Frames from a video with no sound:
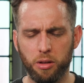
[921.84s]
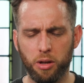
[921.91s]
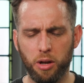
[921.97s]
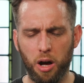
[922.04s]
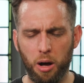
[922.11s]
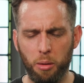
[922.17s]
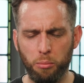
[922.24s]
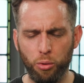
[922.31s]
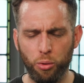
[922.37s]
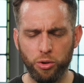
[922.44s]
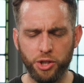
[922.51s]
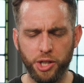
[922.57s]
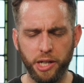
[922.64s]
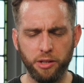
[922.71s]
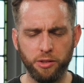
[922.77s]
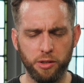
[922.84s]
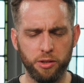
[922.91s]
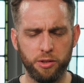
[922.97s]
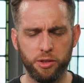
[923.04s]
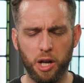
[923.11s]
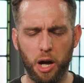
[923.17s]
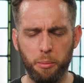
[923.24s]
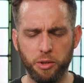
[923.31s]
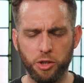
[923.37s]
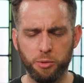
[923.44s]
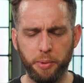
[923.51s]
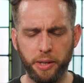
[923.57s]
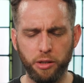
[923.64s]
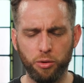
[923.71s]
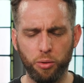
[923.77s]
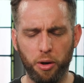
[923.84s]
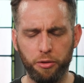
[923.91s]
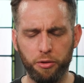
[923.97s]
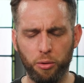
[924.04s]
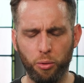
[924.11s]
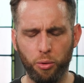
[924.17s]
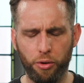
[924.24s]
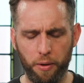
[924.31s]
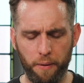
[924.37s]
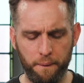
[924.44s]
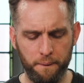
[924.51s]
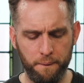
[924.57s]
Come, Lord Jesus. Come and speak to us, Lord.